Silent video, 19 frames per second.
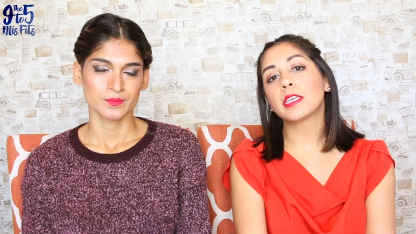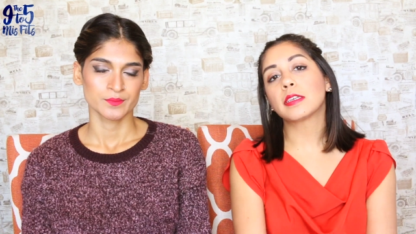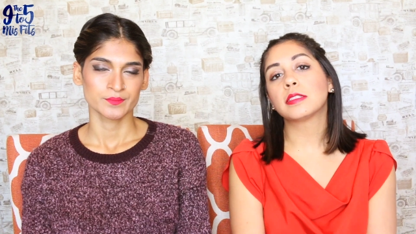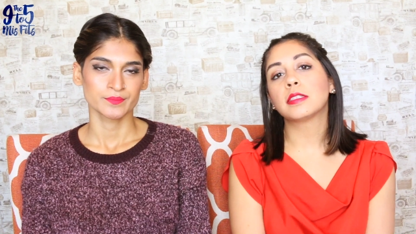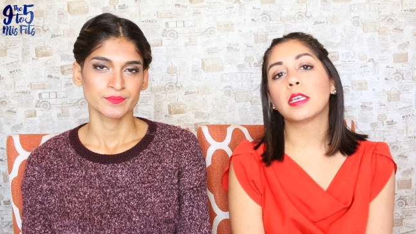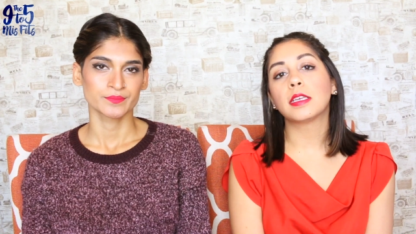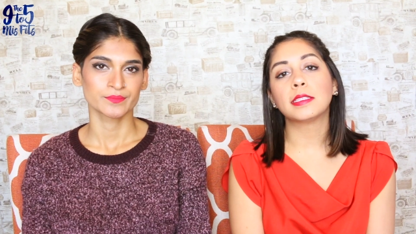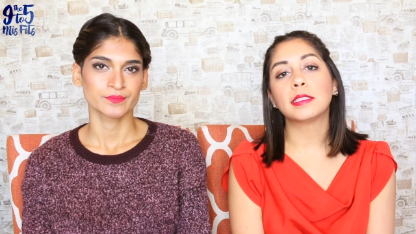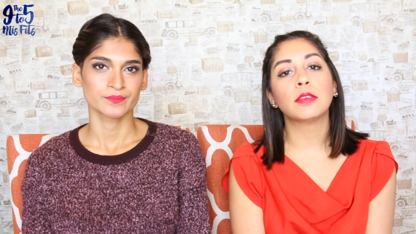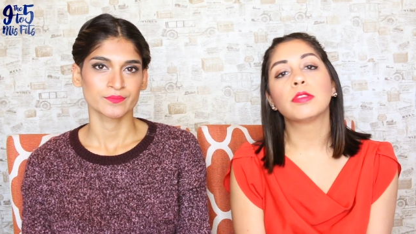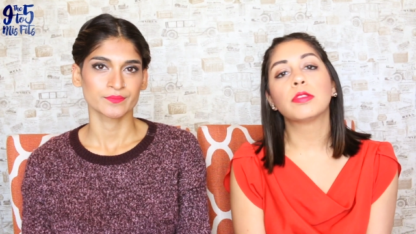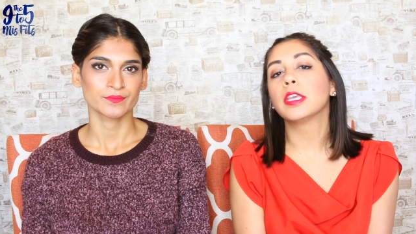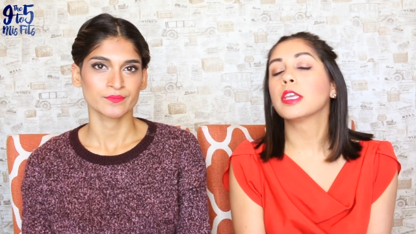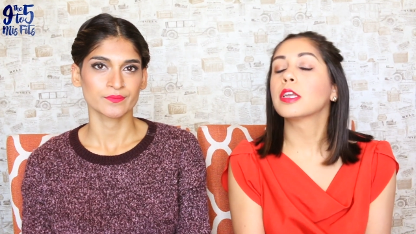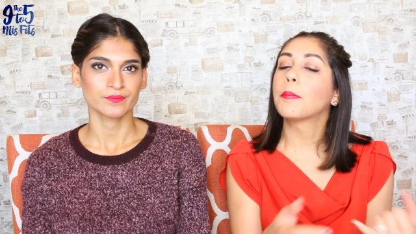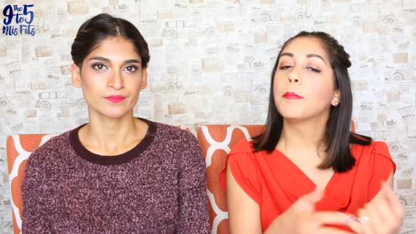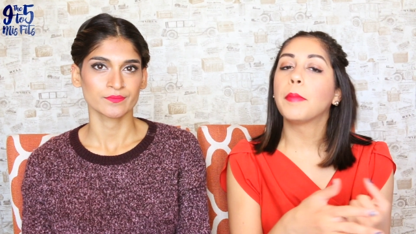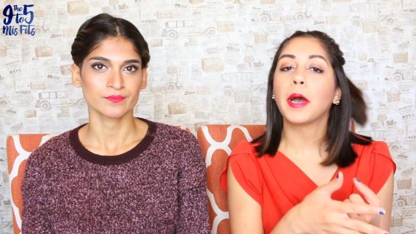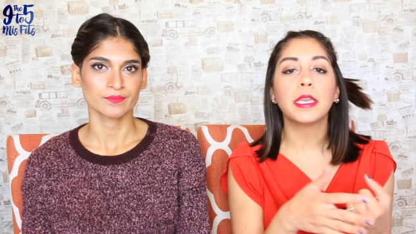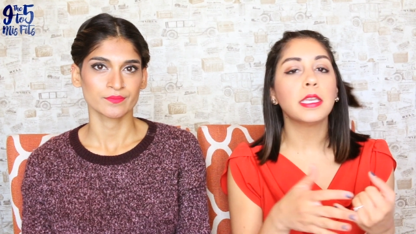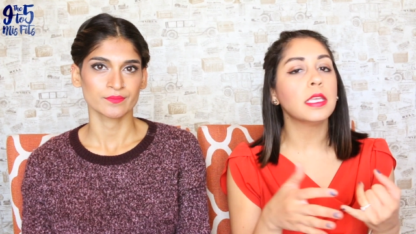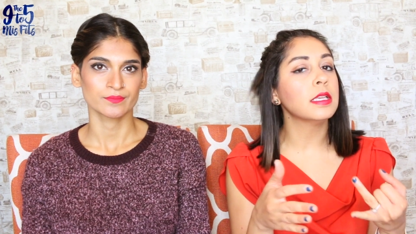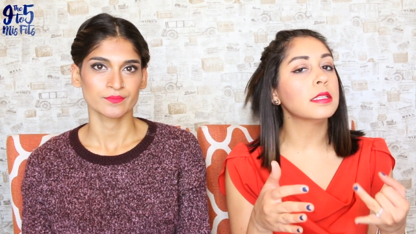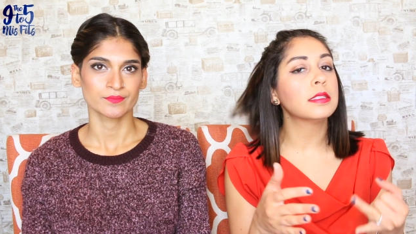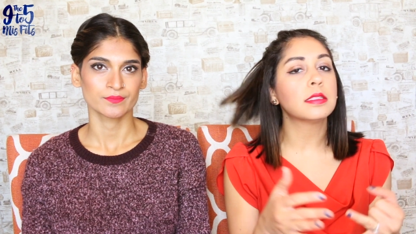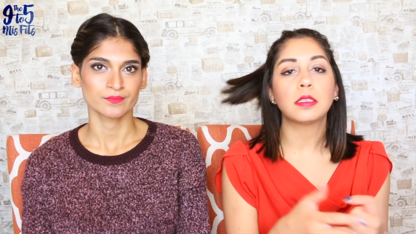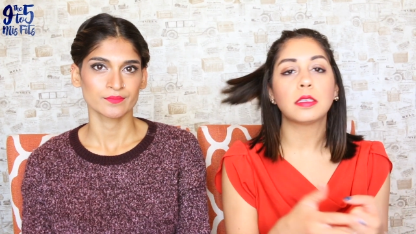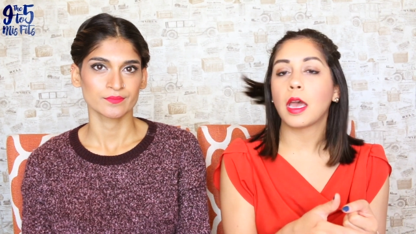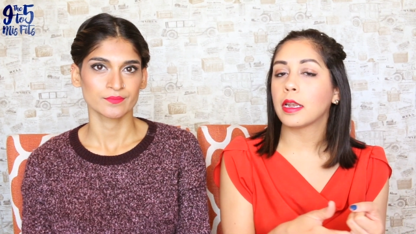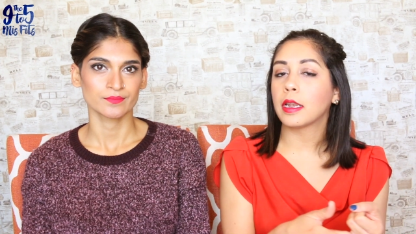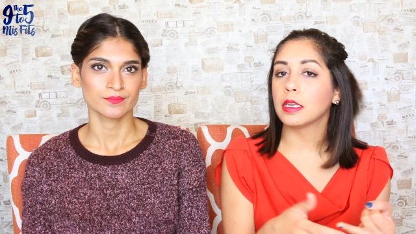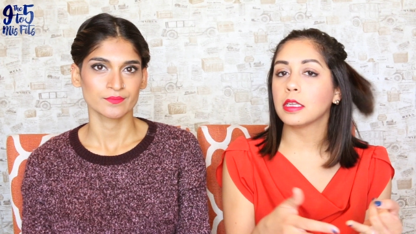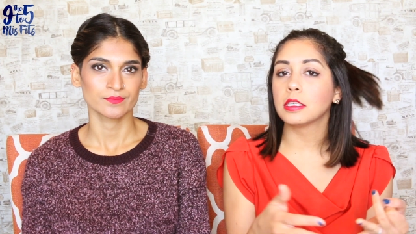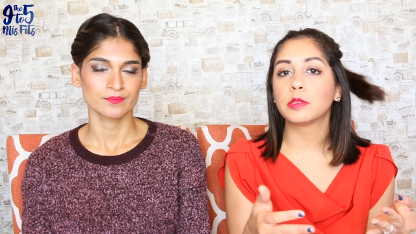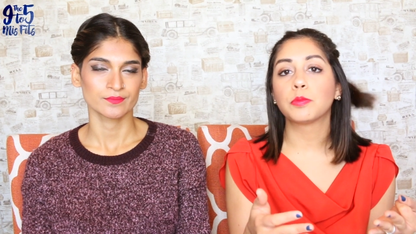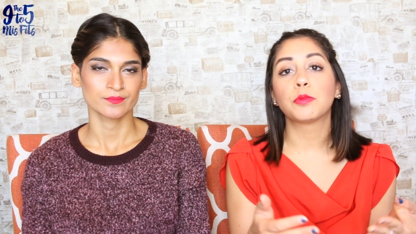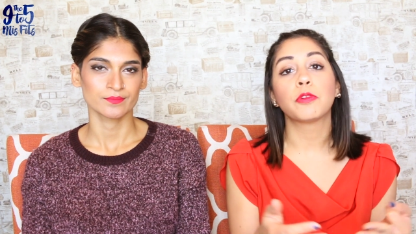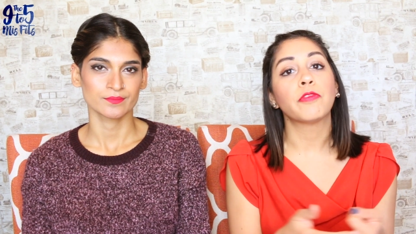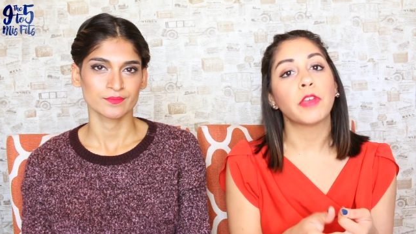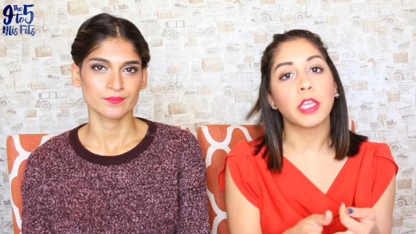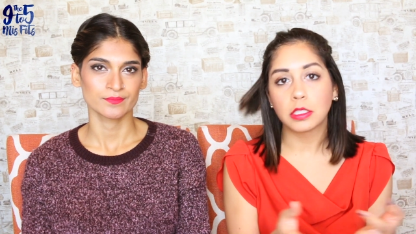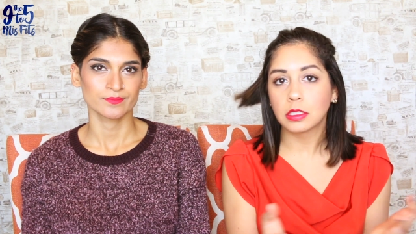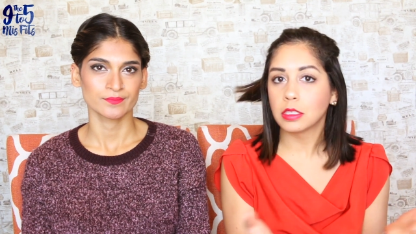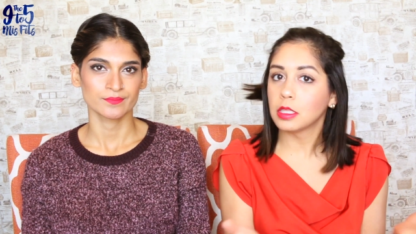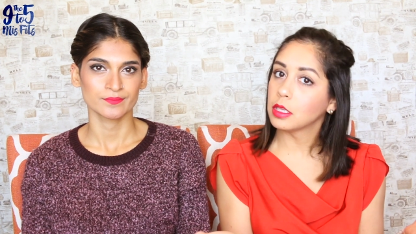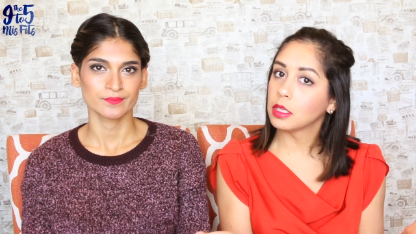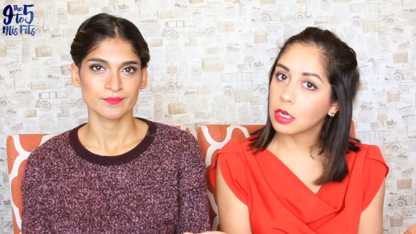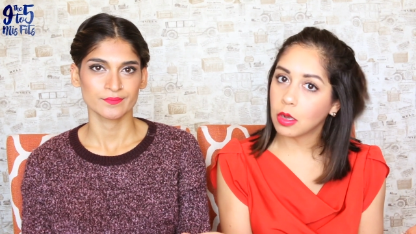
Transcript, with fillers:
Speaker 1: success, you think money, status, professional